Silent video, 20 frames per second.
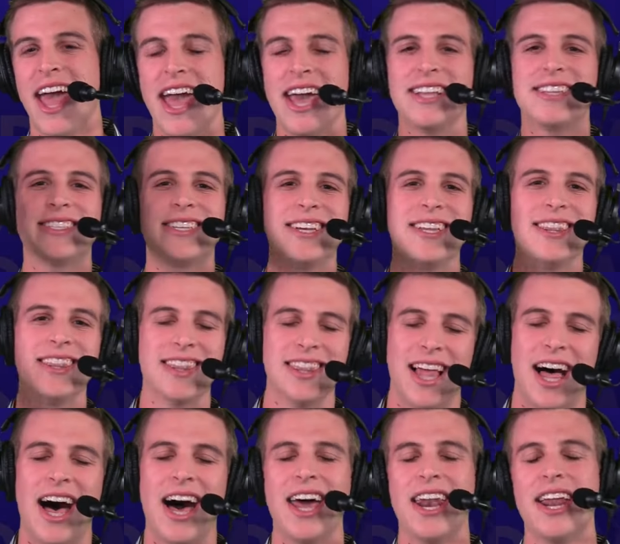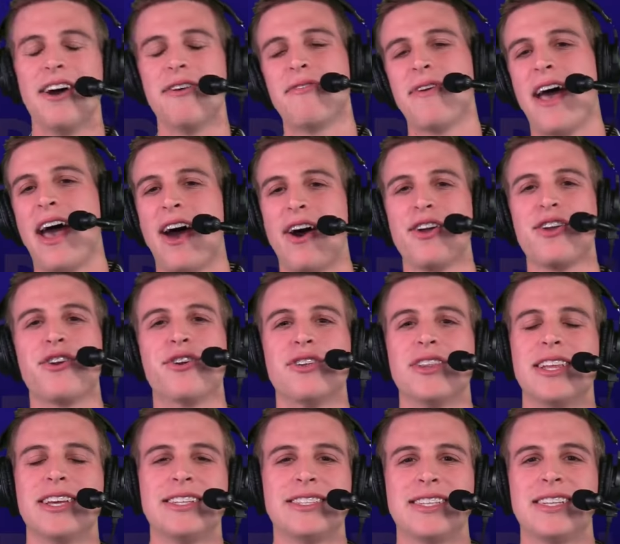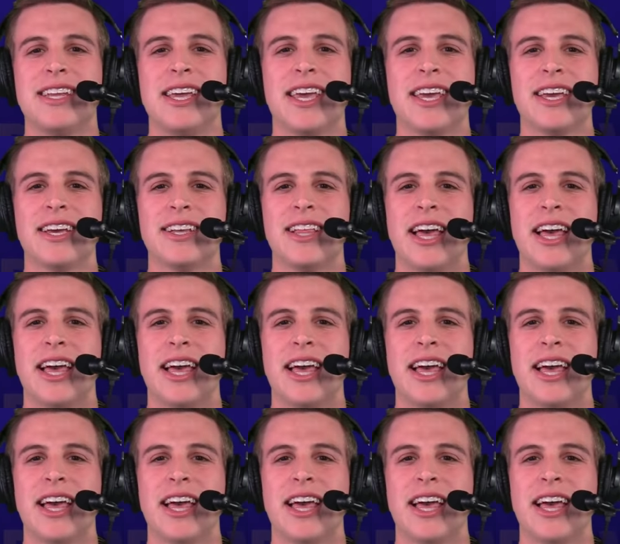It's a lot of how you're listening.